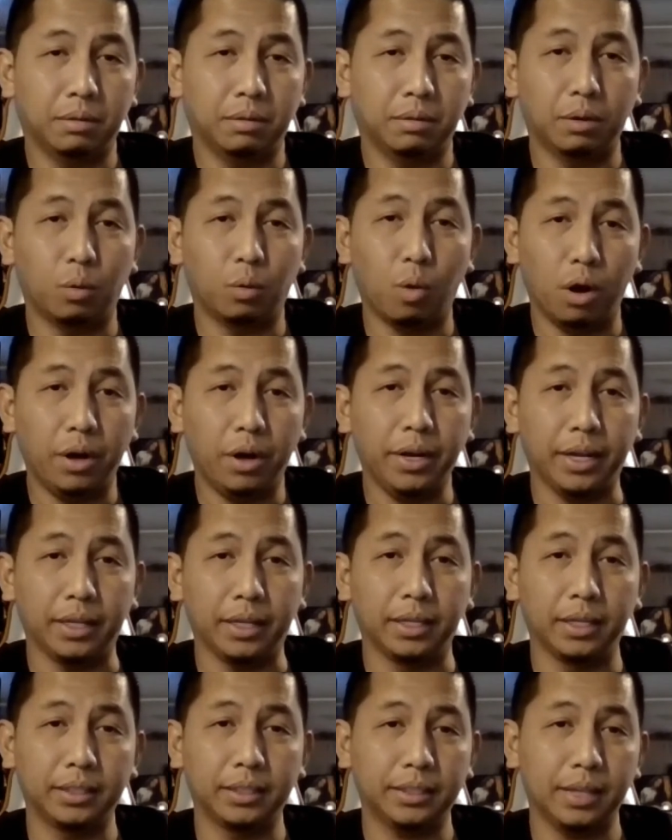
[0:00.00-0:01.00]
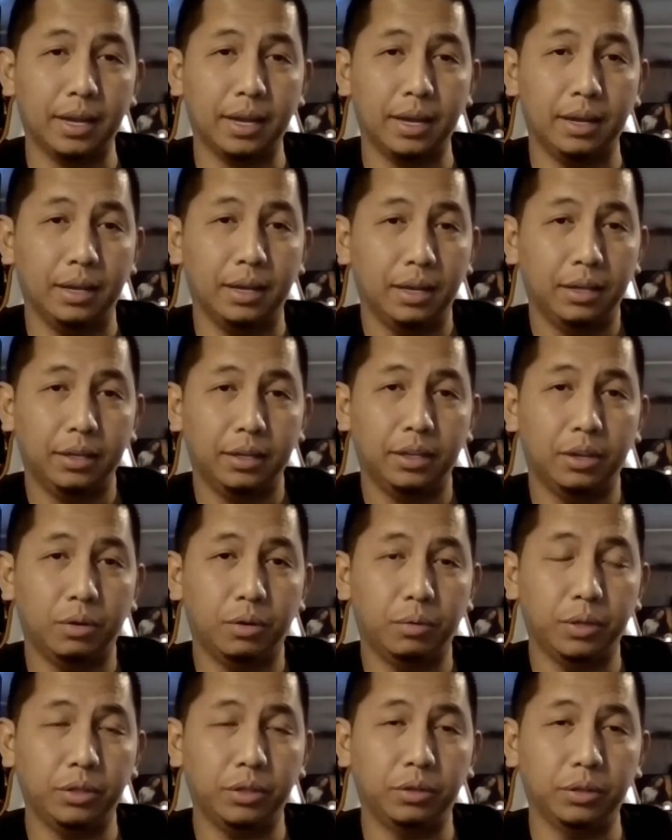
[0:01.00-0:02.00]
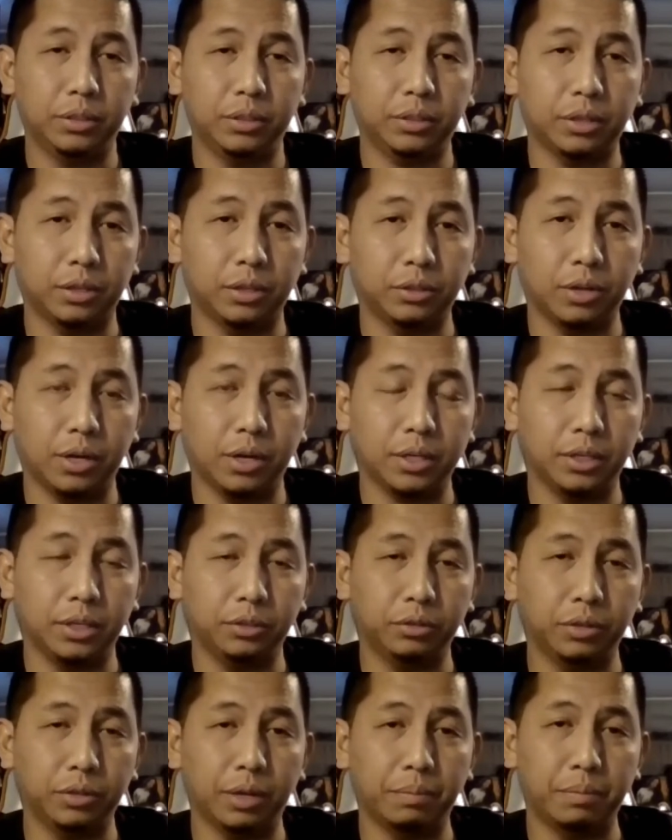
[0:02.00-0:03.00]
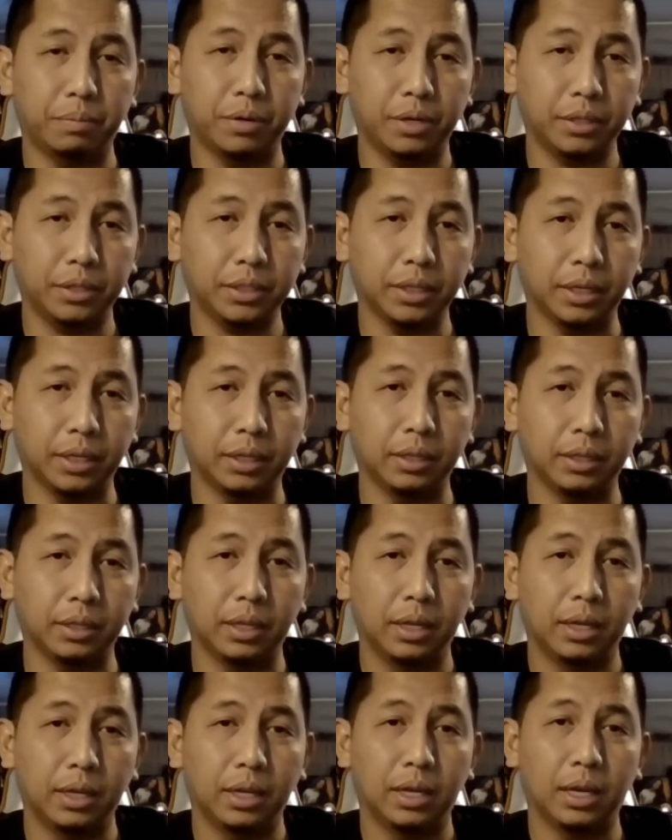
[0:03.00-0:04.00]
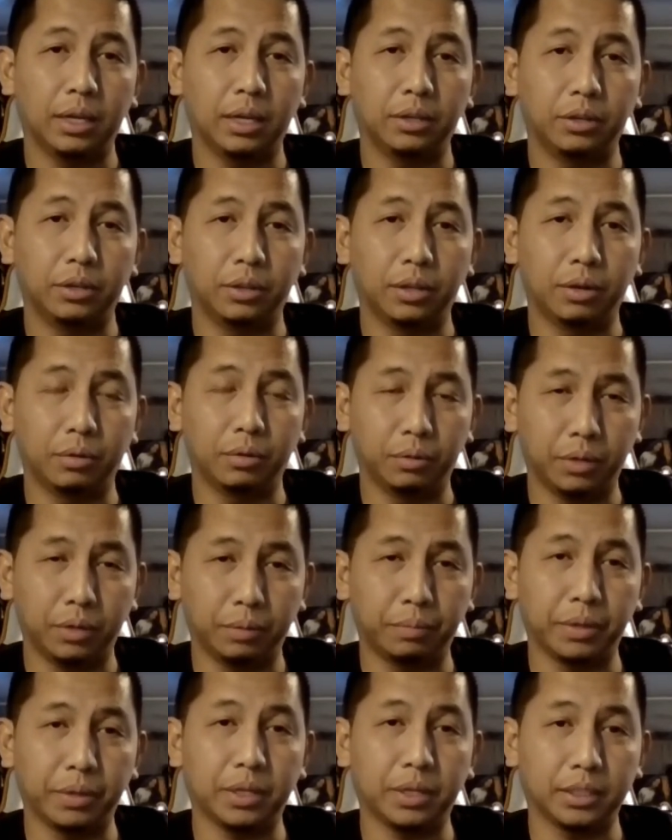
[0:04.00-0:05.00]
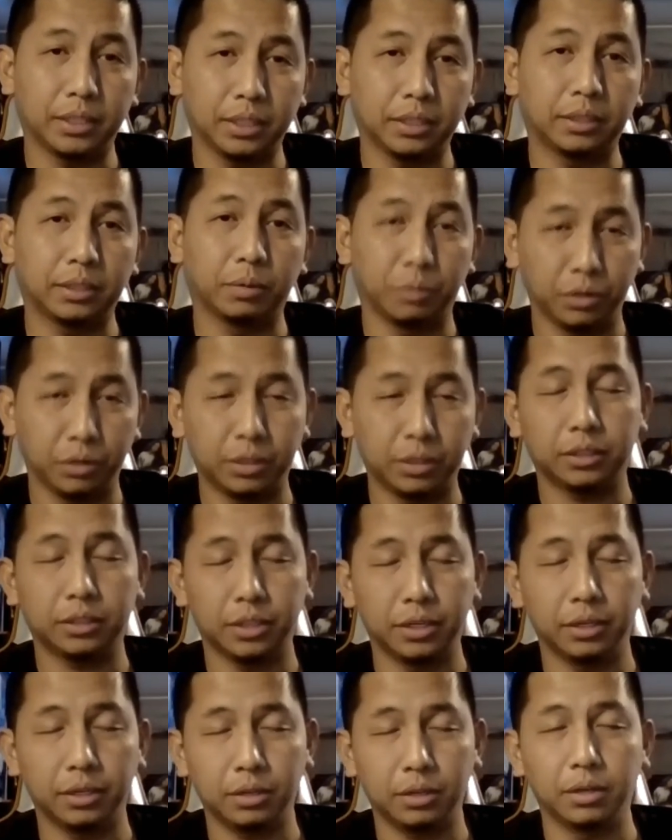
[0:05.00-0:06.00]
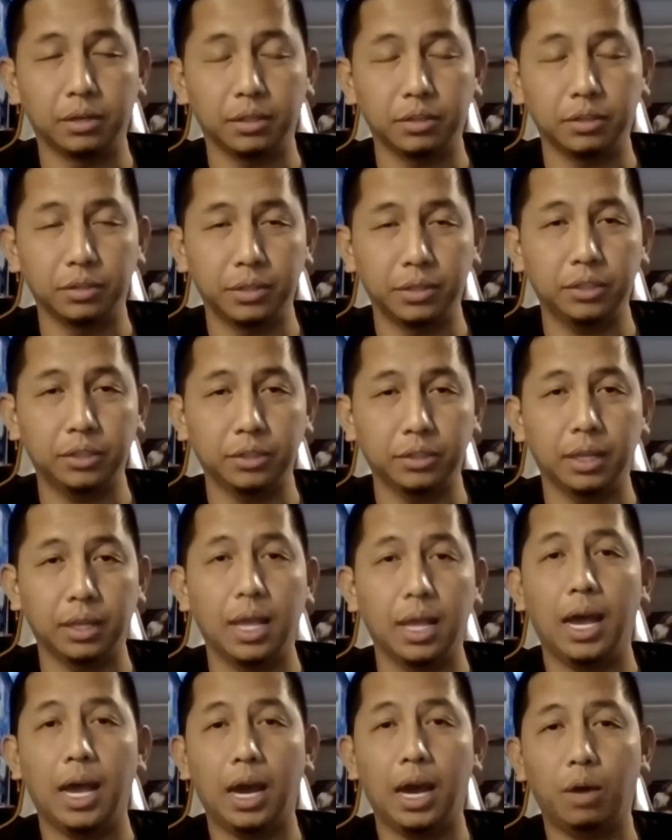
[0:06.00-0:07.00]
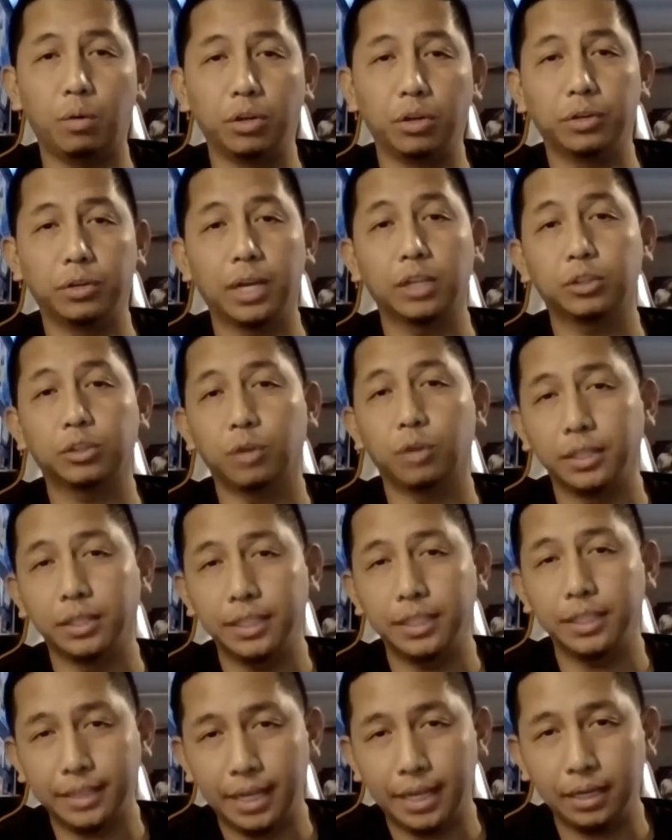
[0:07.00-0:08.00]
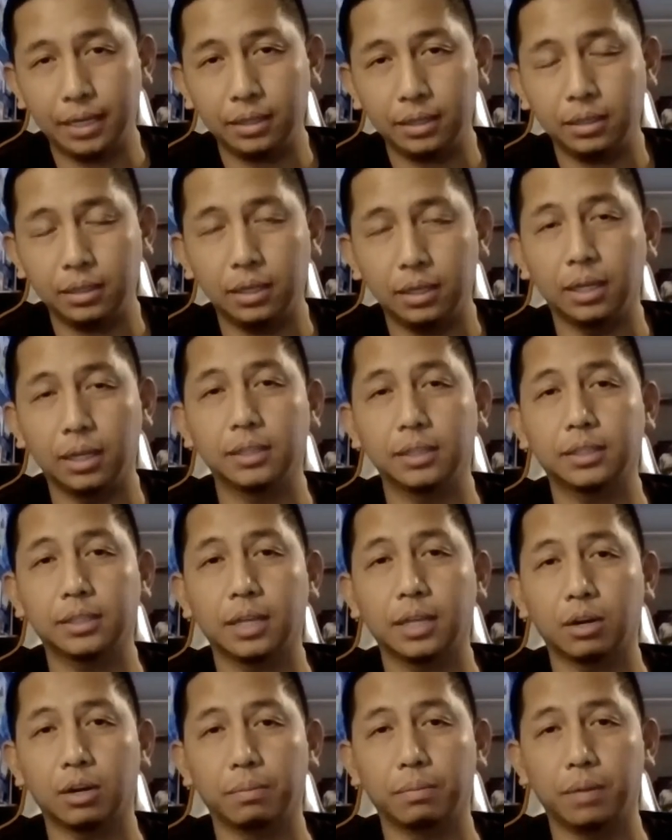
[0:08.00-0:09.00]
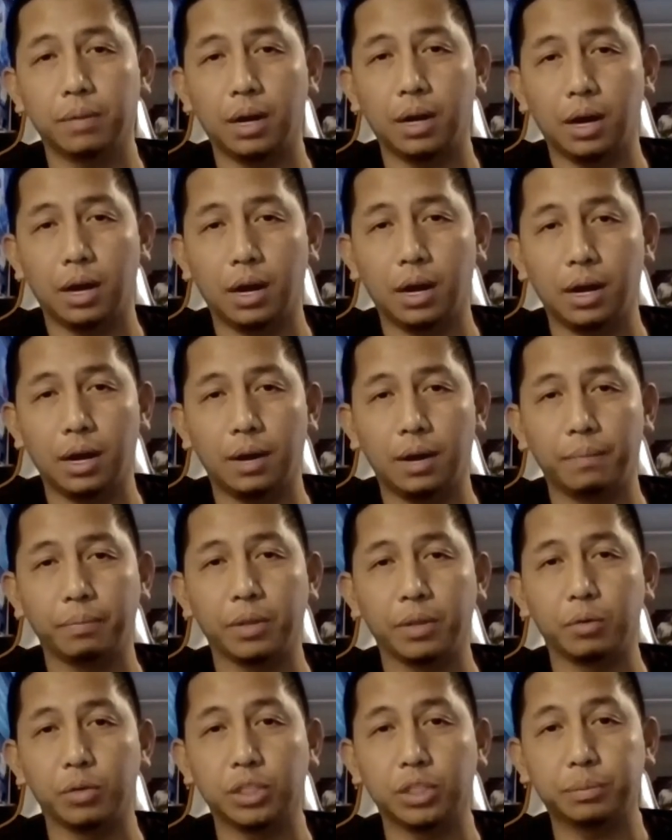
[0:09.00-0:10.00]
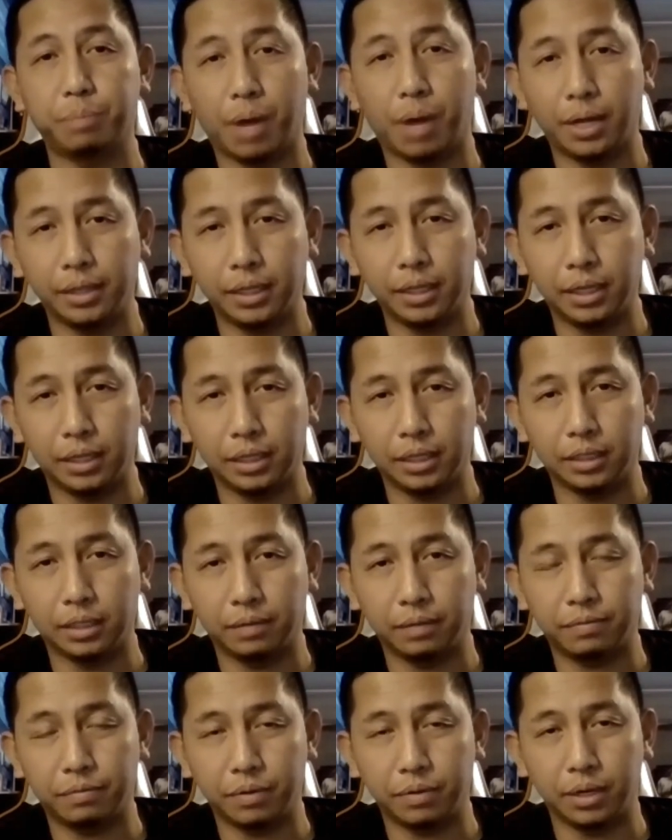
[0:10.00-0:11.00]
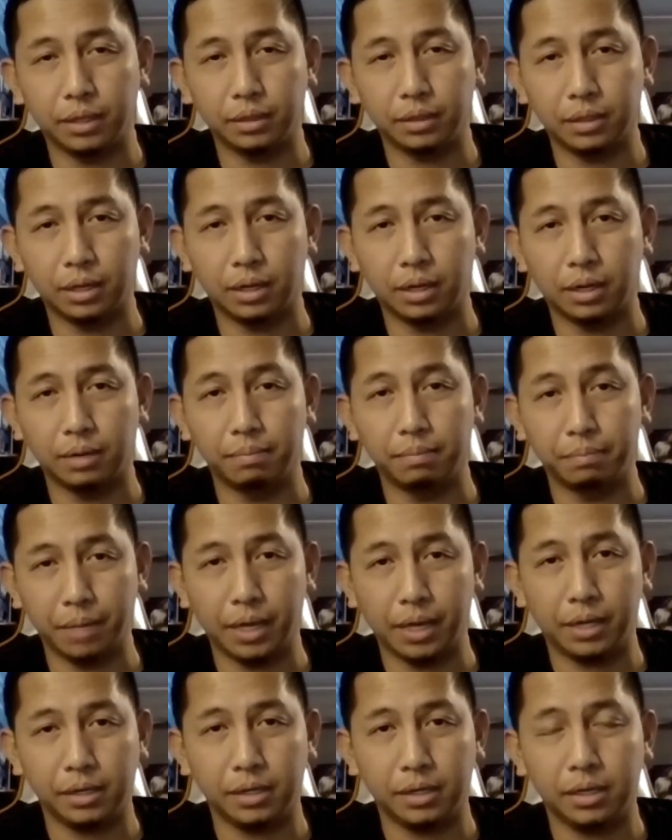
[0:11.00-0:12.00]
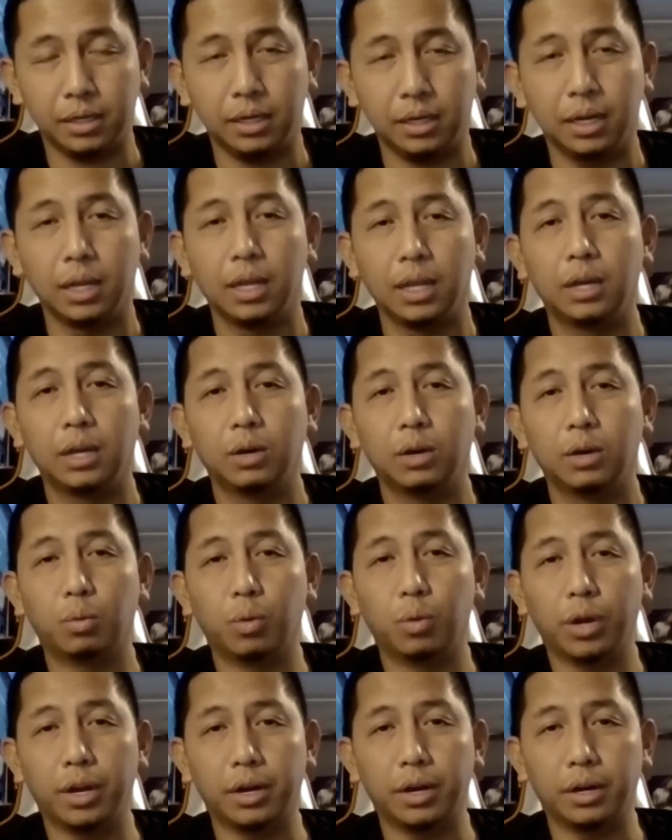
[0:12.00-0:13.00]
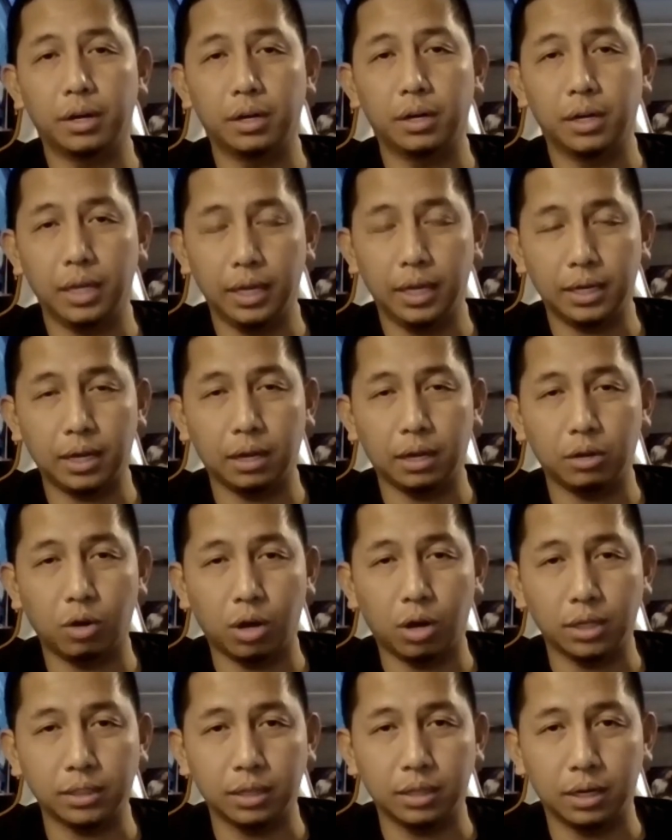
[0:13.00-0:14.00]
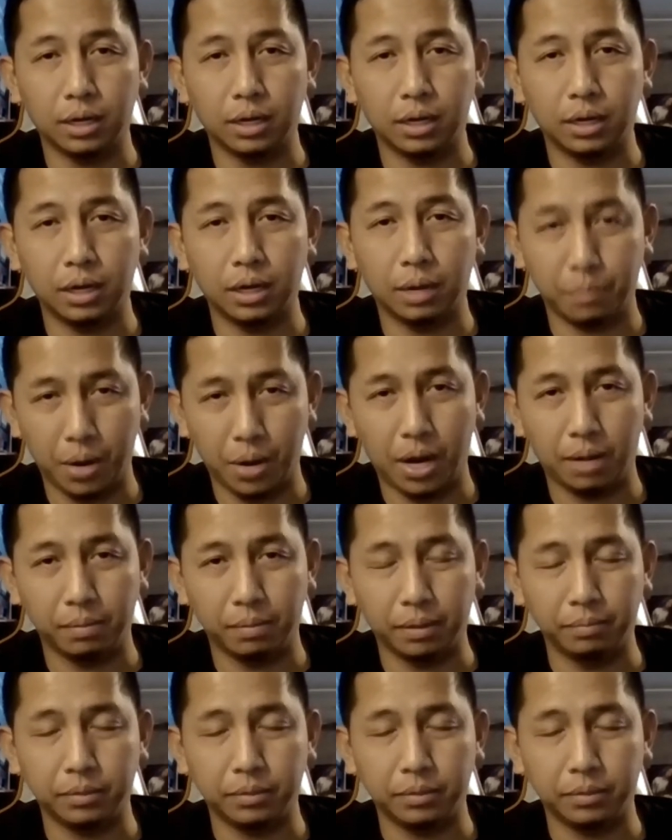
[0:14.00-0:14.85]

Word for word: warning and say, you know, when you start talking to that person and, you know, because it, with a certain condition, I want you guys to understand instead of um, responding in the different uh, manner where it can cause a, a, problem.